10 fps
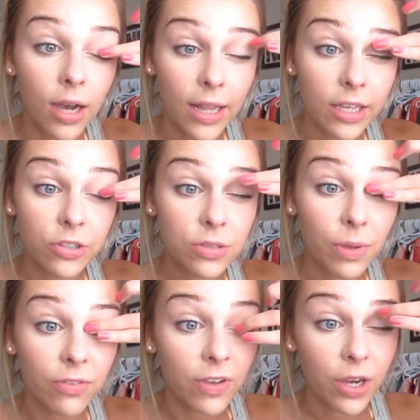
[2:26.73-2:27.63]
I like using
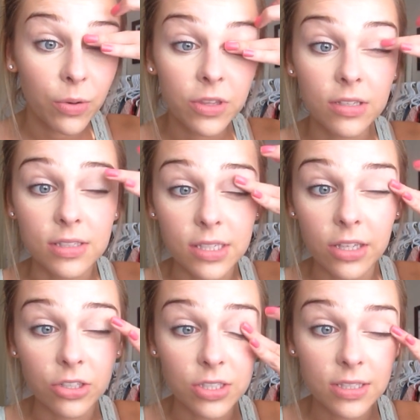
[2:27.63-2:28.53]
my finger with
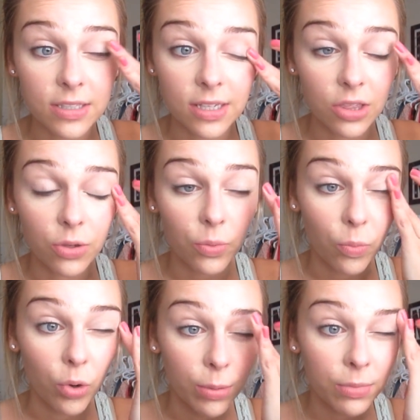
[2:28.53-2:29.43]
concealer just because like the
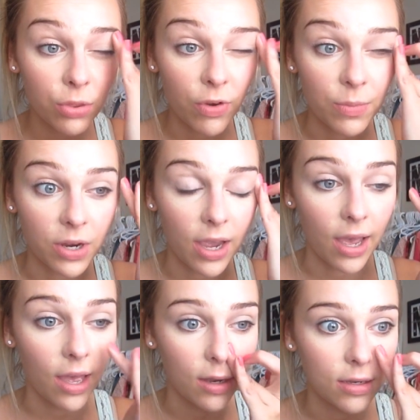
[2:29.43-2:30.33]
warmth from your
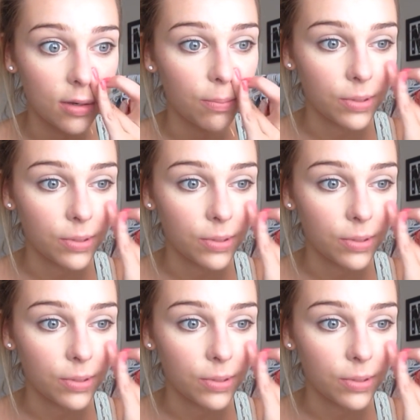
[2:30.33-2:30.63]
hand